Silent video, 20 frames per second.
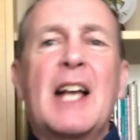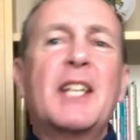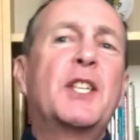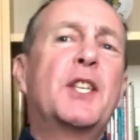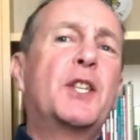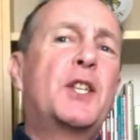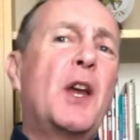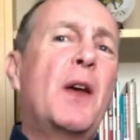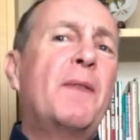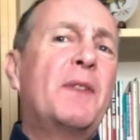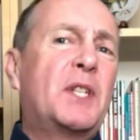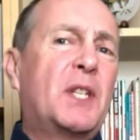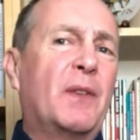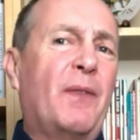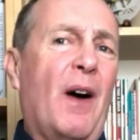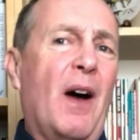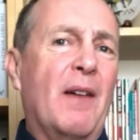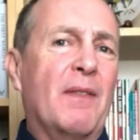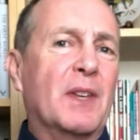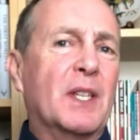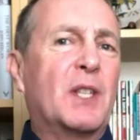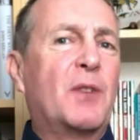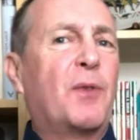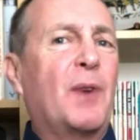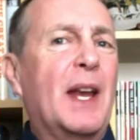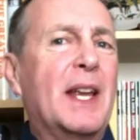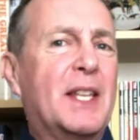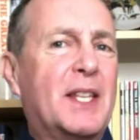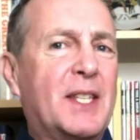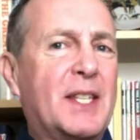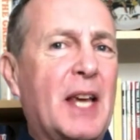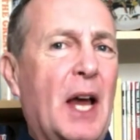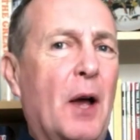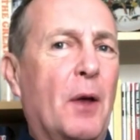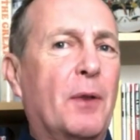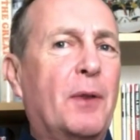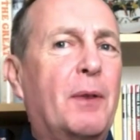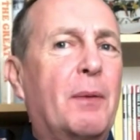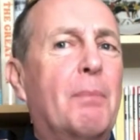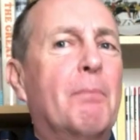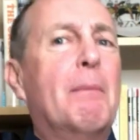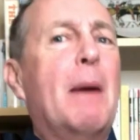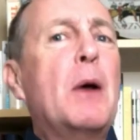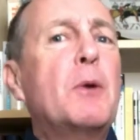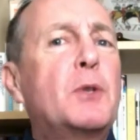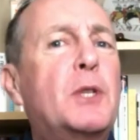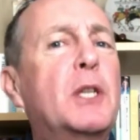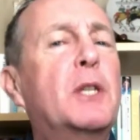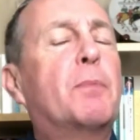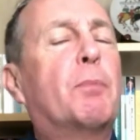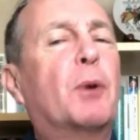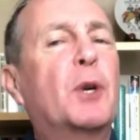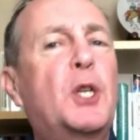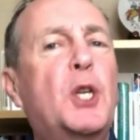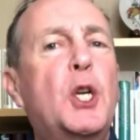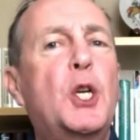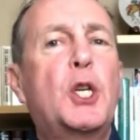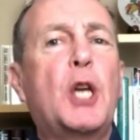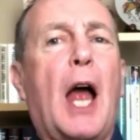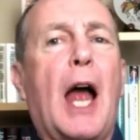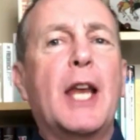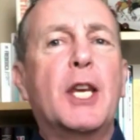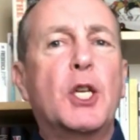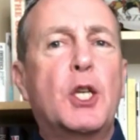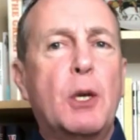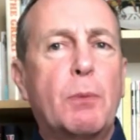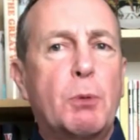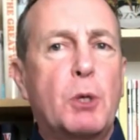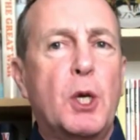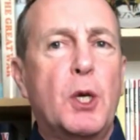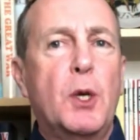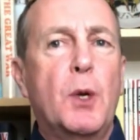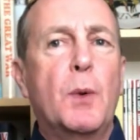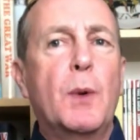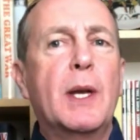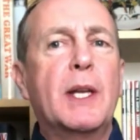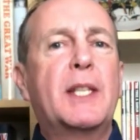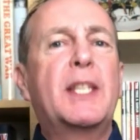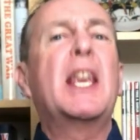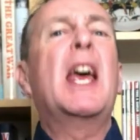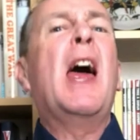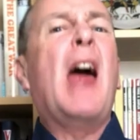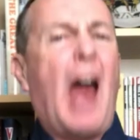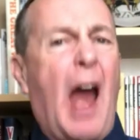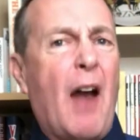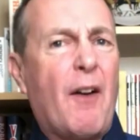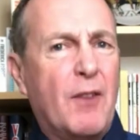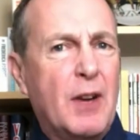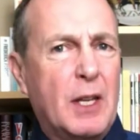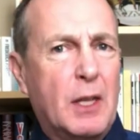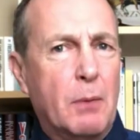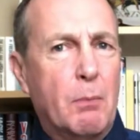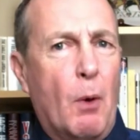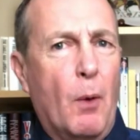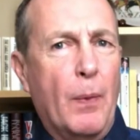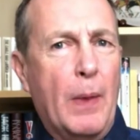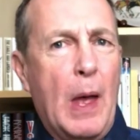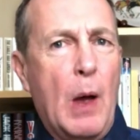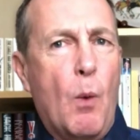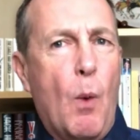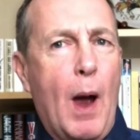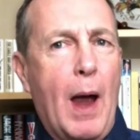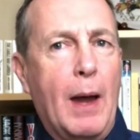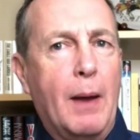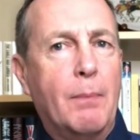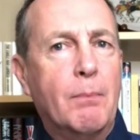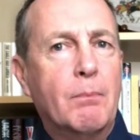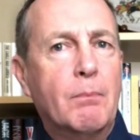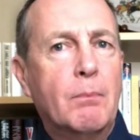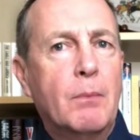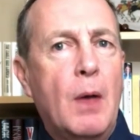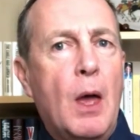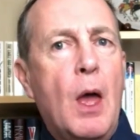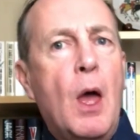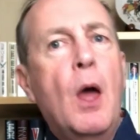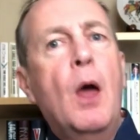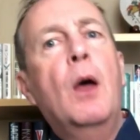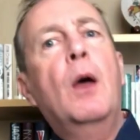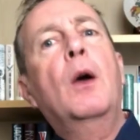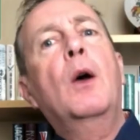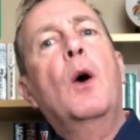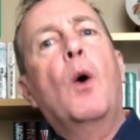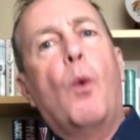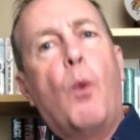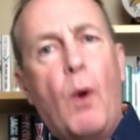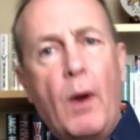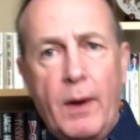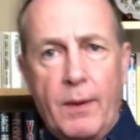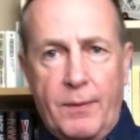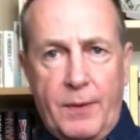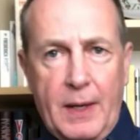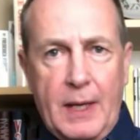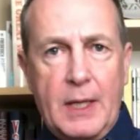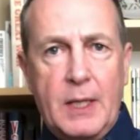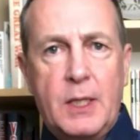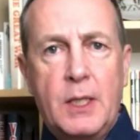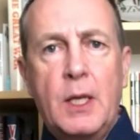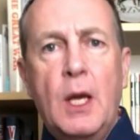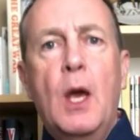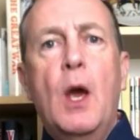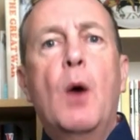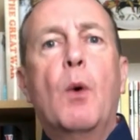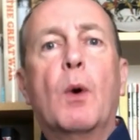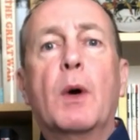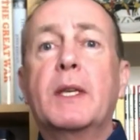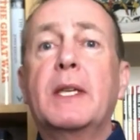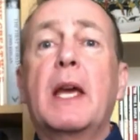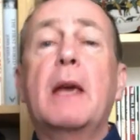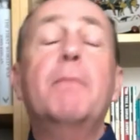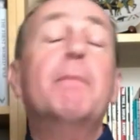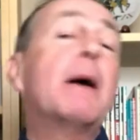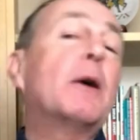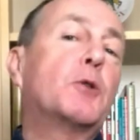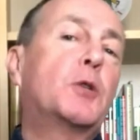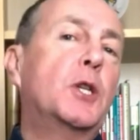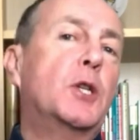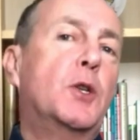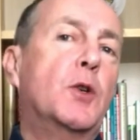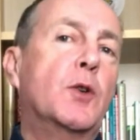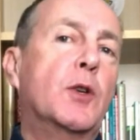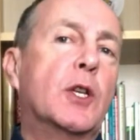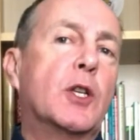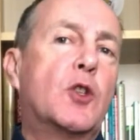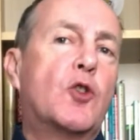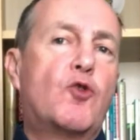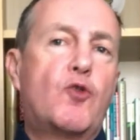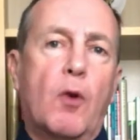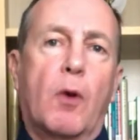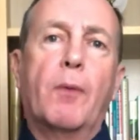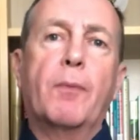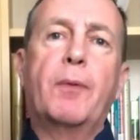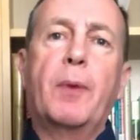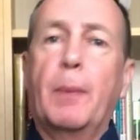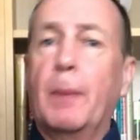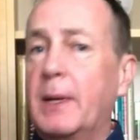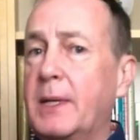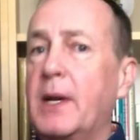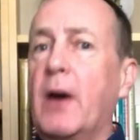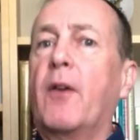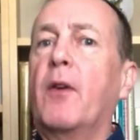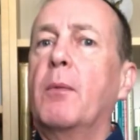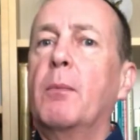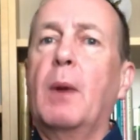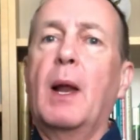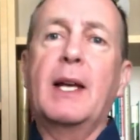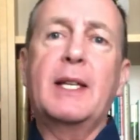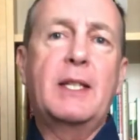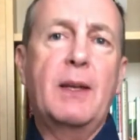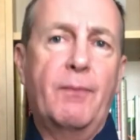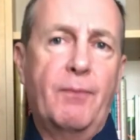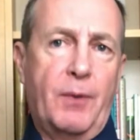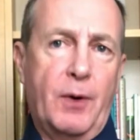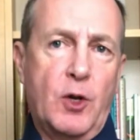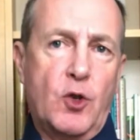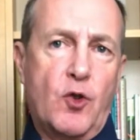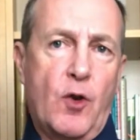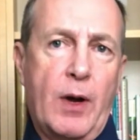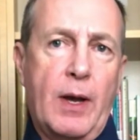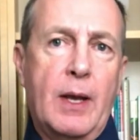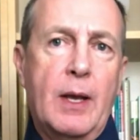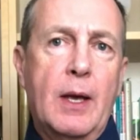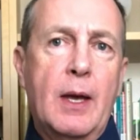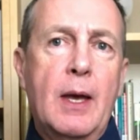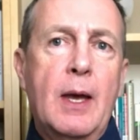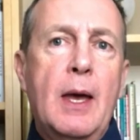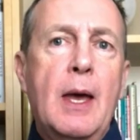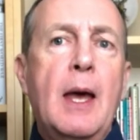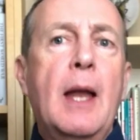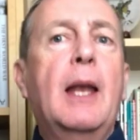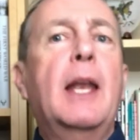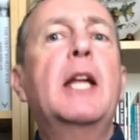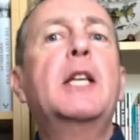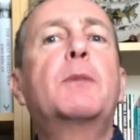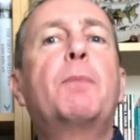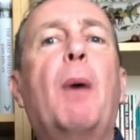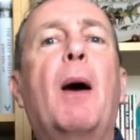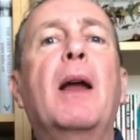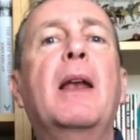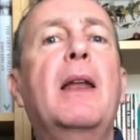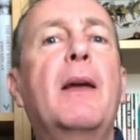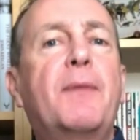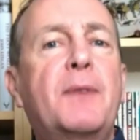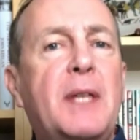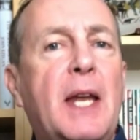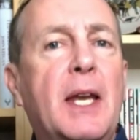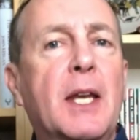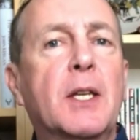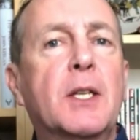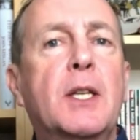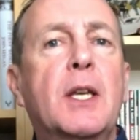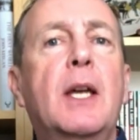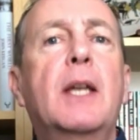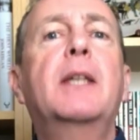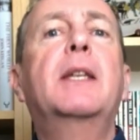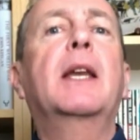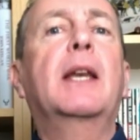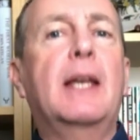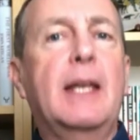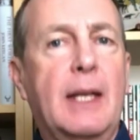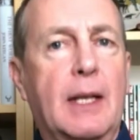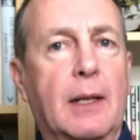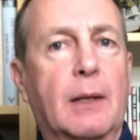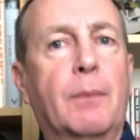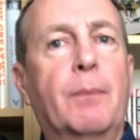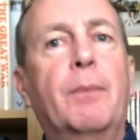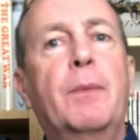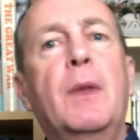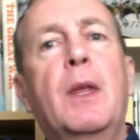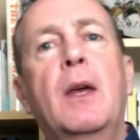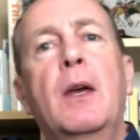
As the Dervish survivors fled south, mounted British and Egyptian units harried them on their way. One of these was a mounted unit drawn from the Durham Light Infantry, led by Lieutenant de Lisle.